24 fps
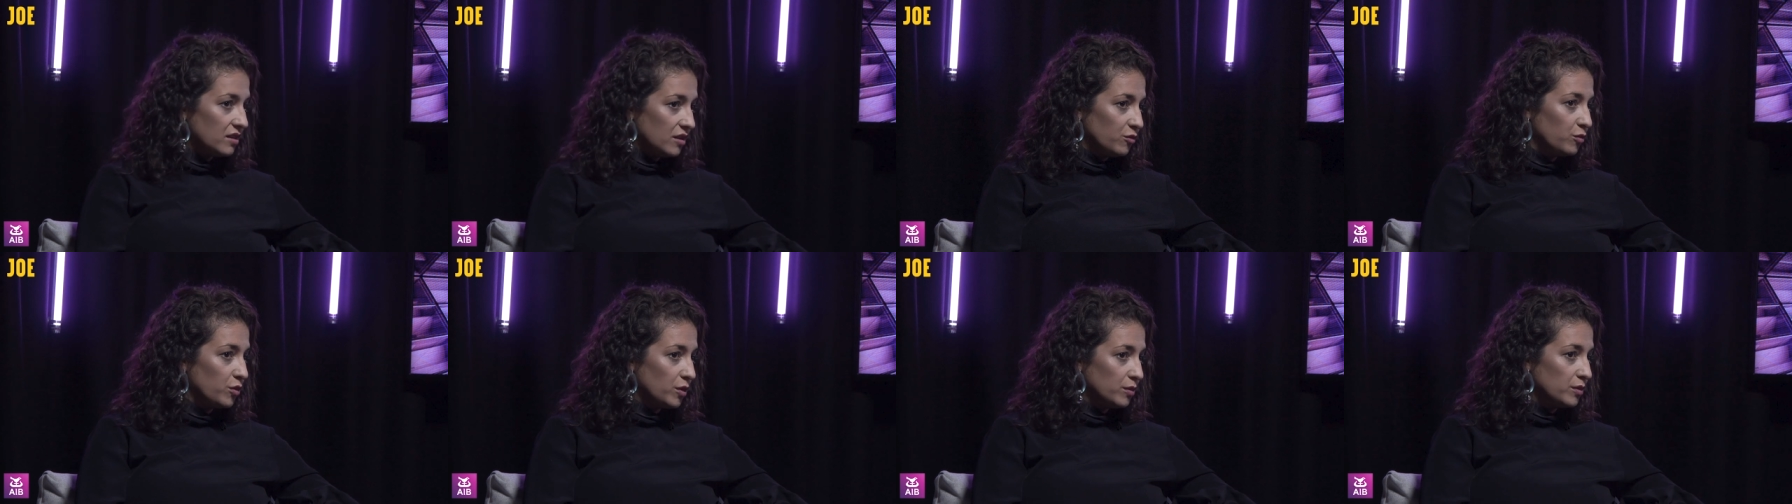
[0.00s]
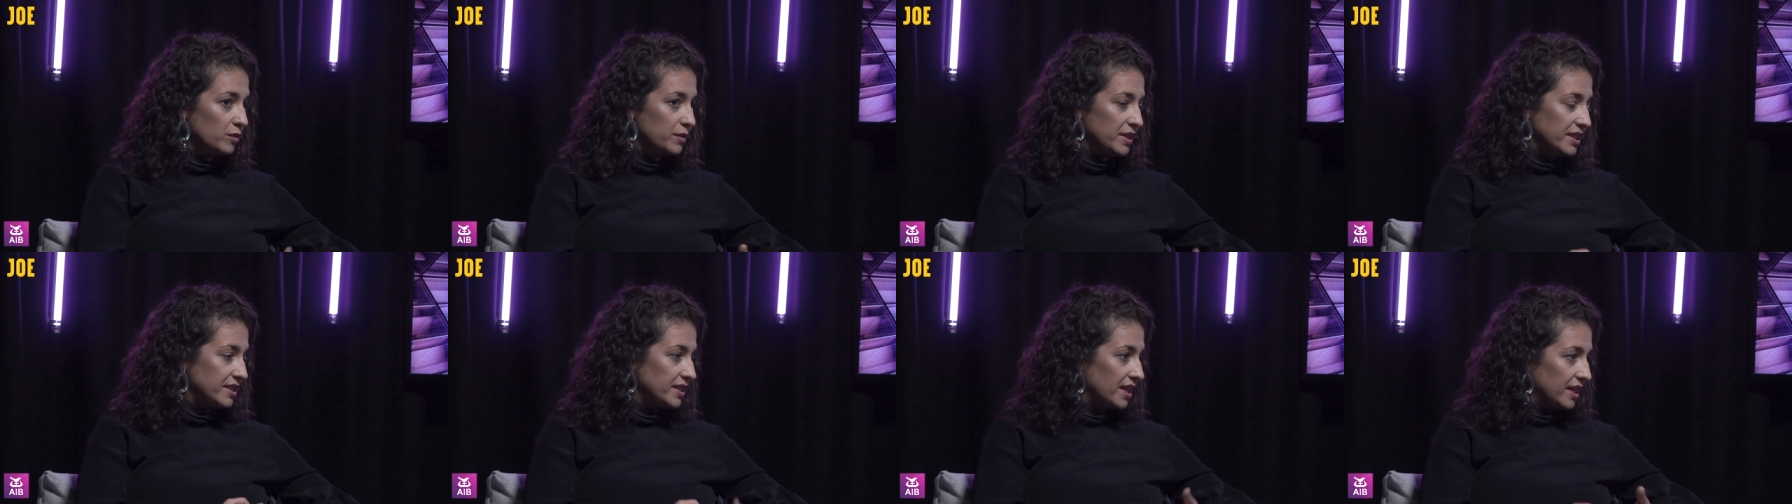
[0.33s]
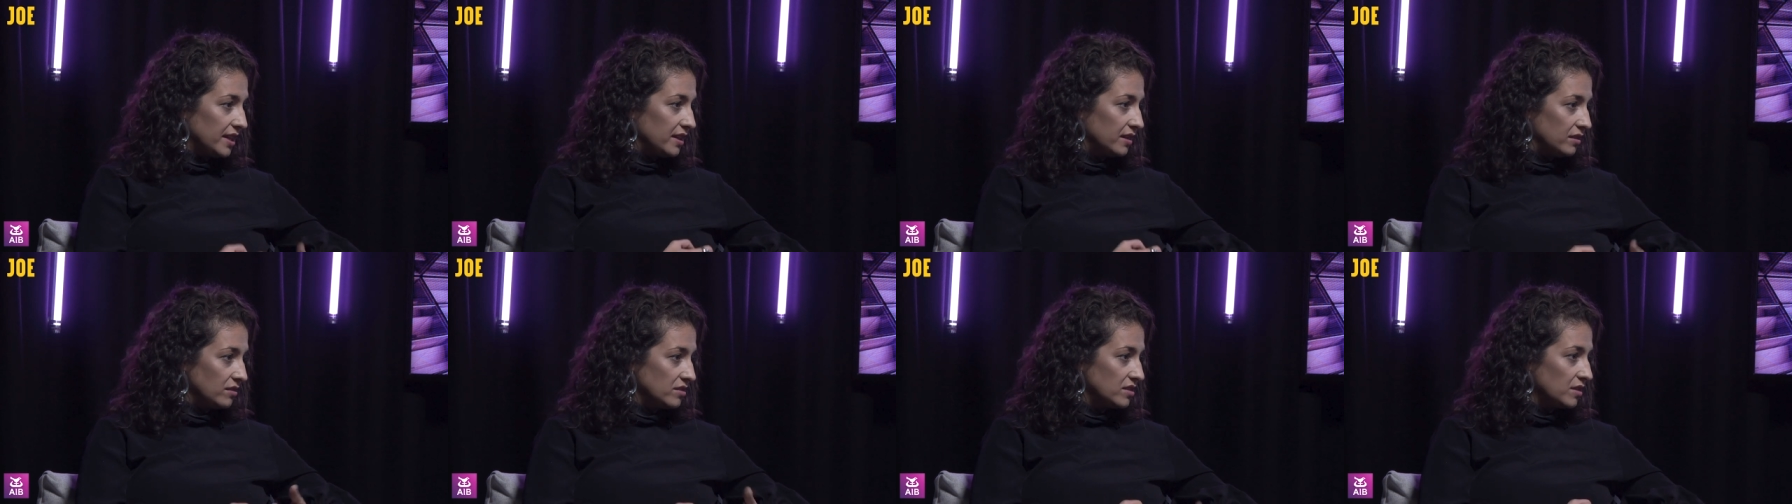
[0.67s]
I've probably
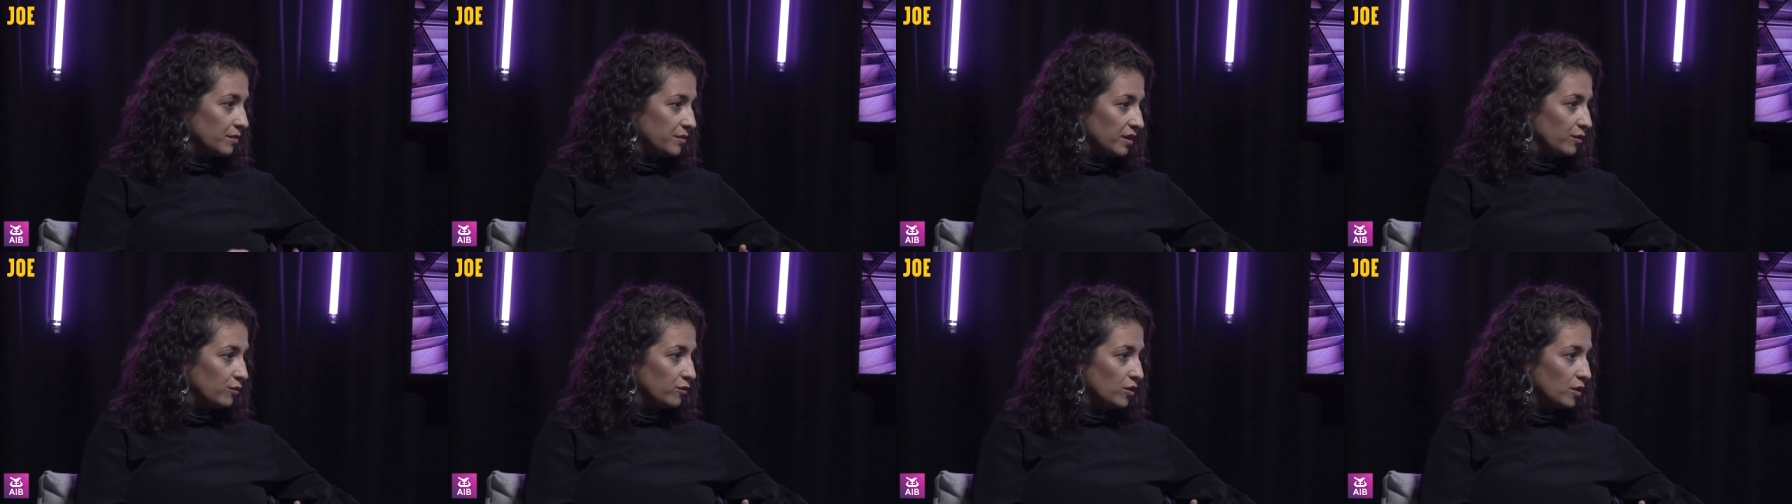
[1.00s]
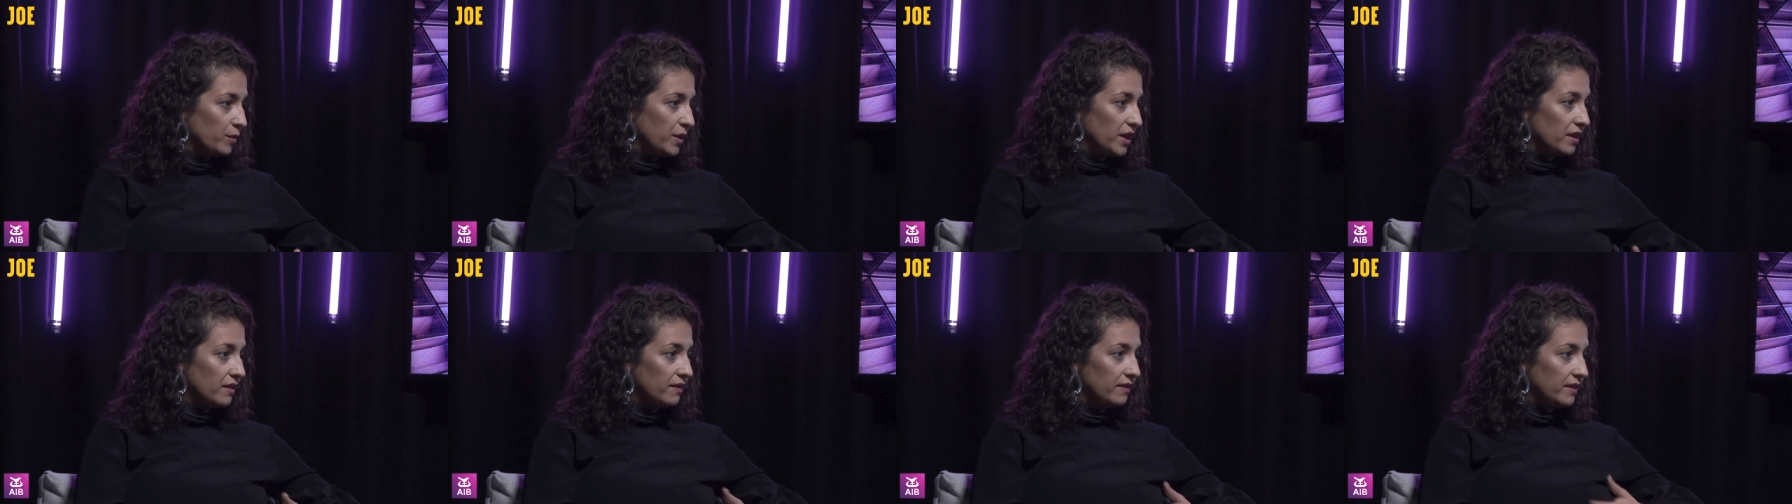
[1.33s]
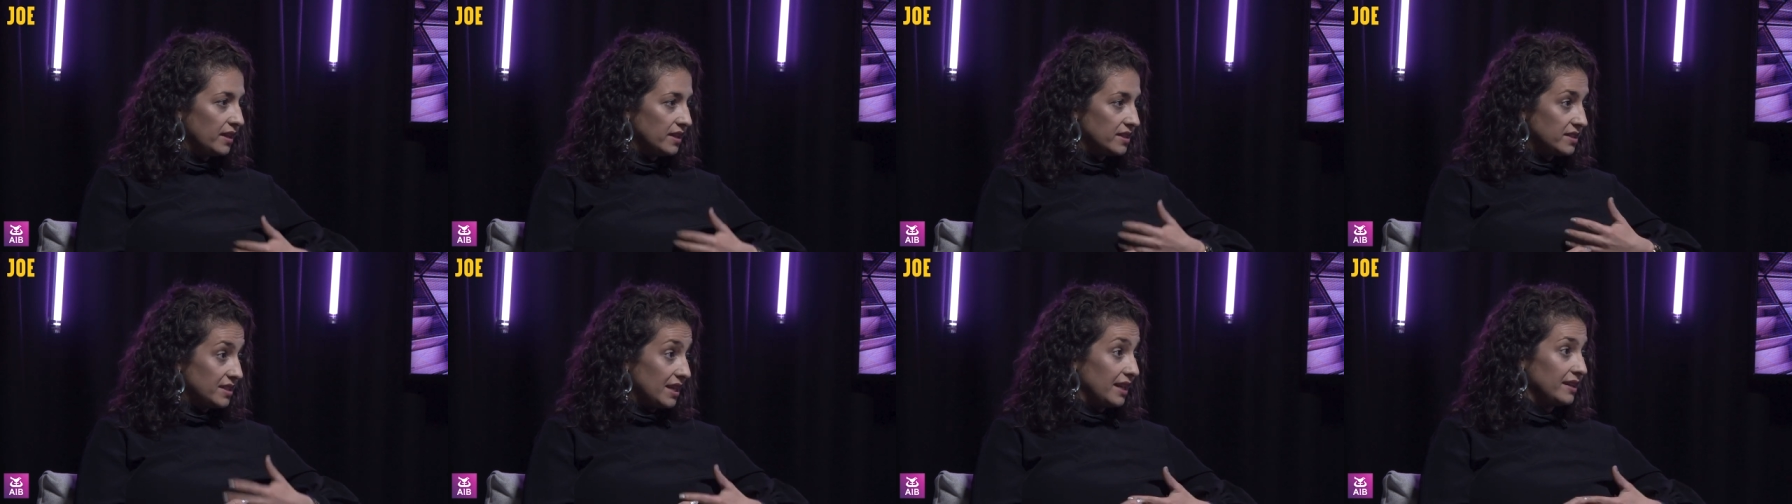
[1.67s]
taken something from it and
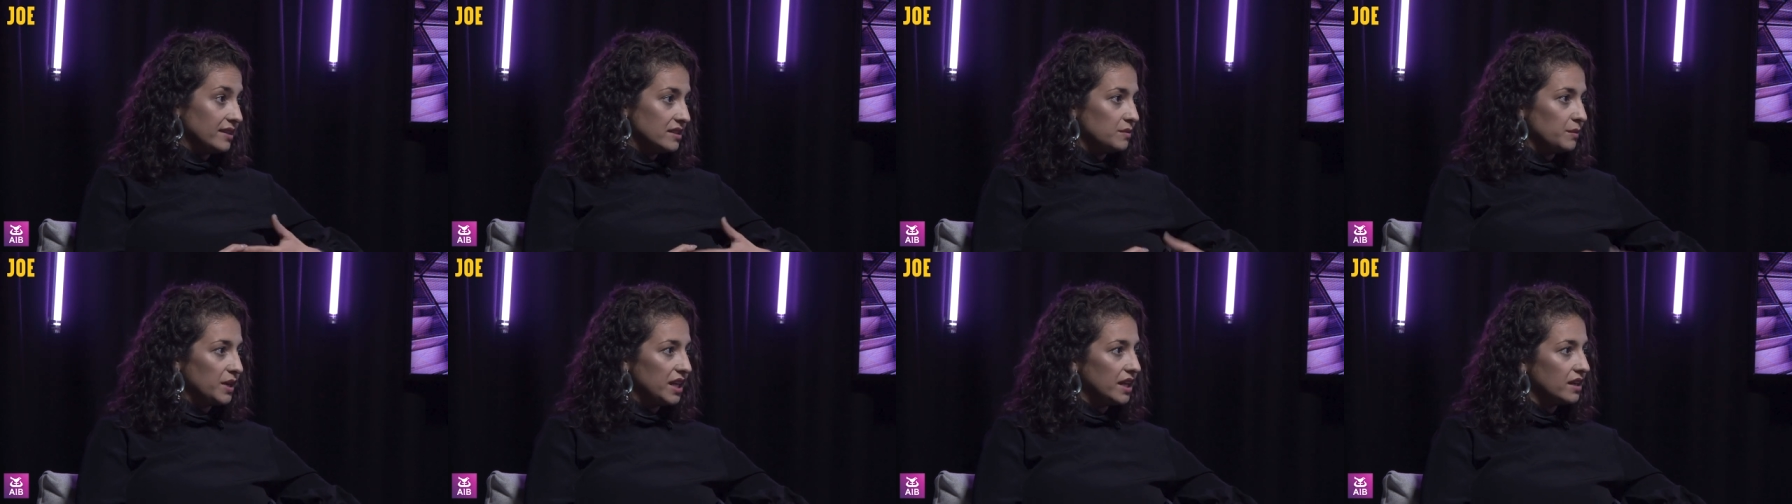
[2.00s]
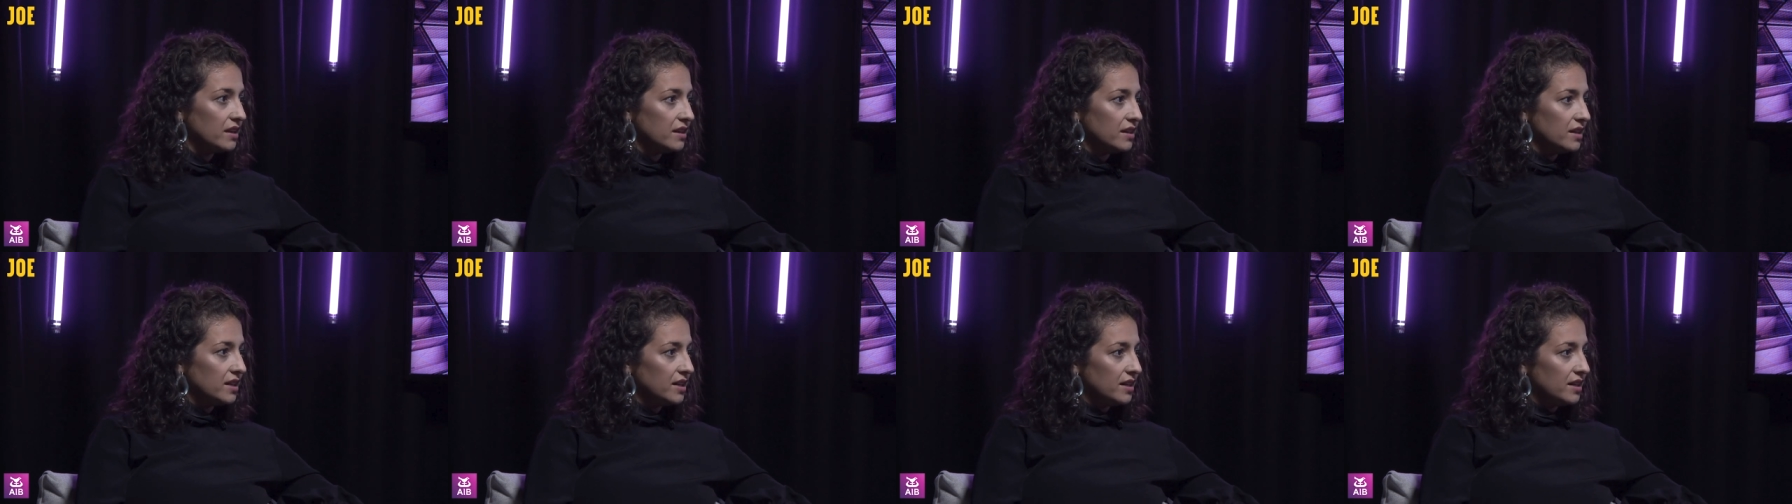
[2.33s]
they stand to me.